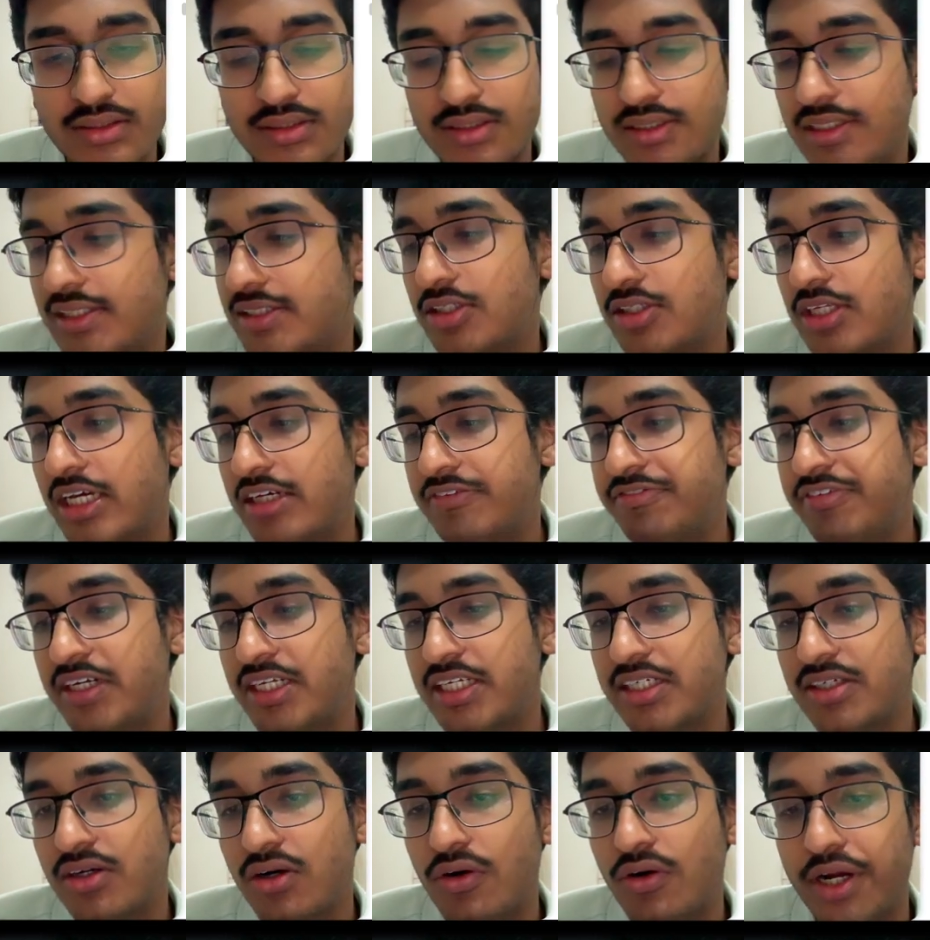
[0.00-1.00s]
So like fitting
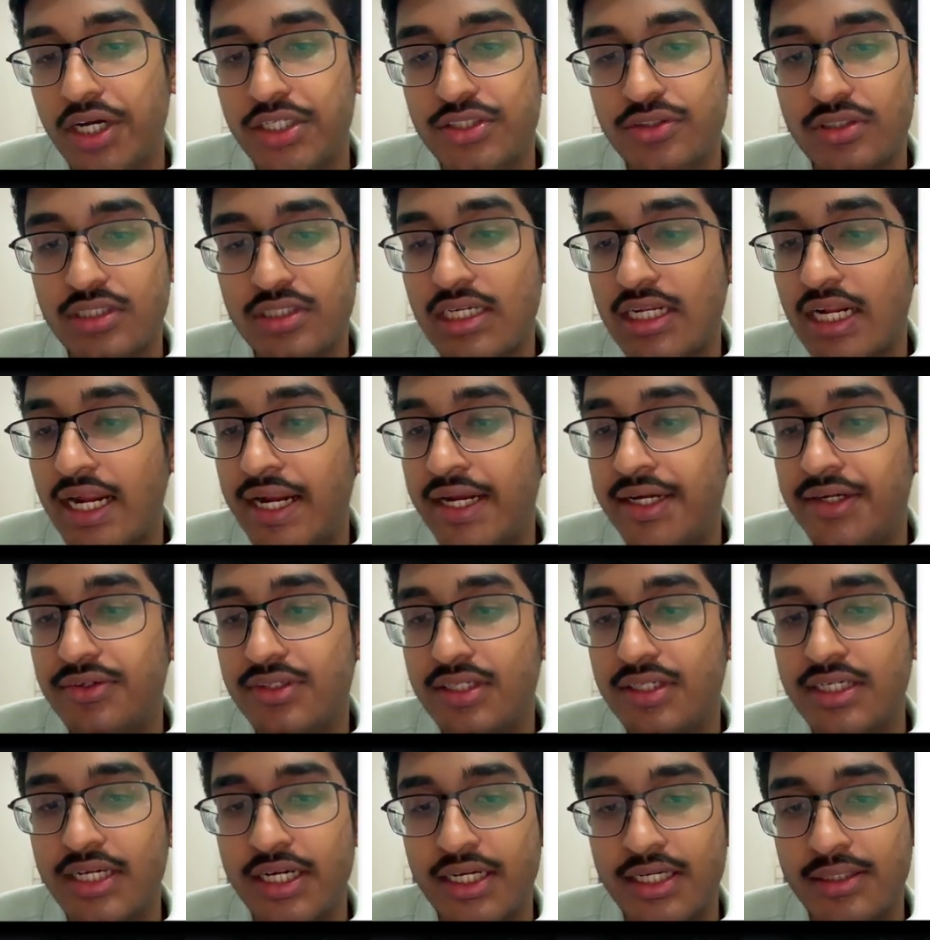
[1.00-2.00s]
a horizontal line to the
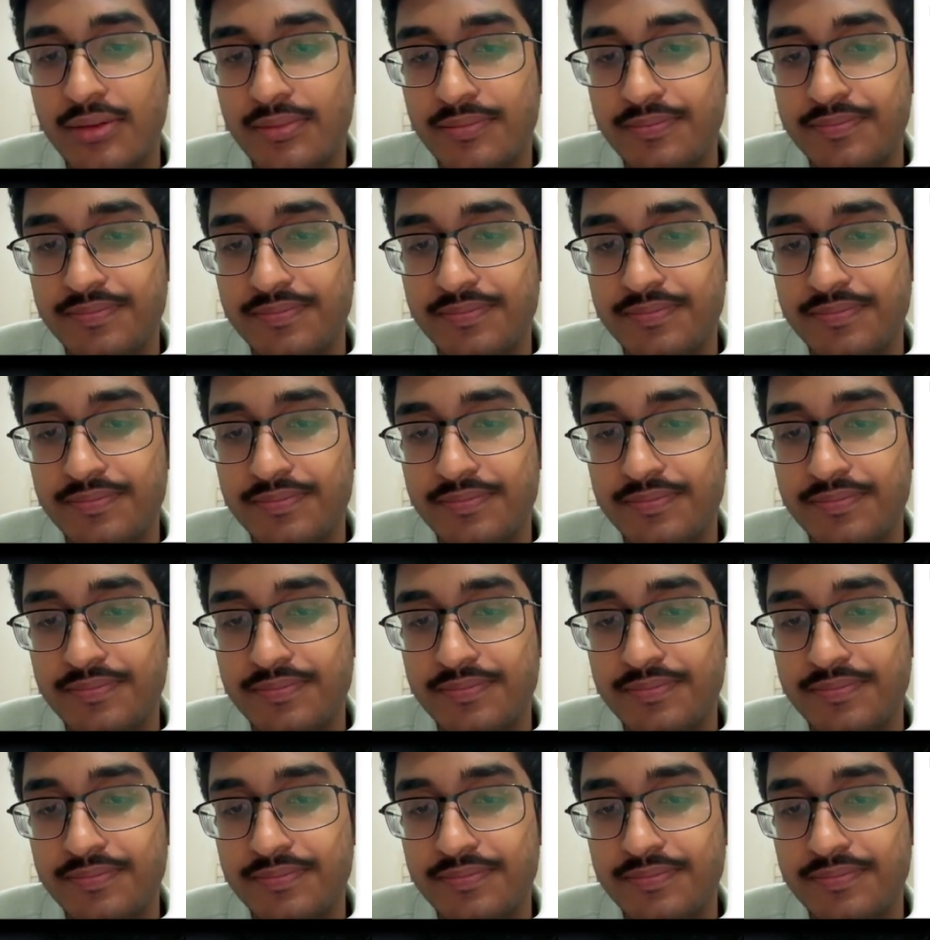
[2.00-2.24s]
data.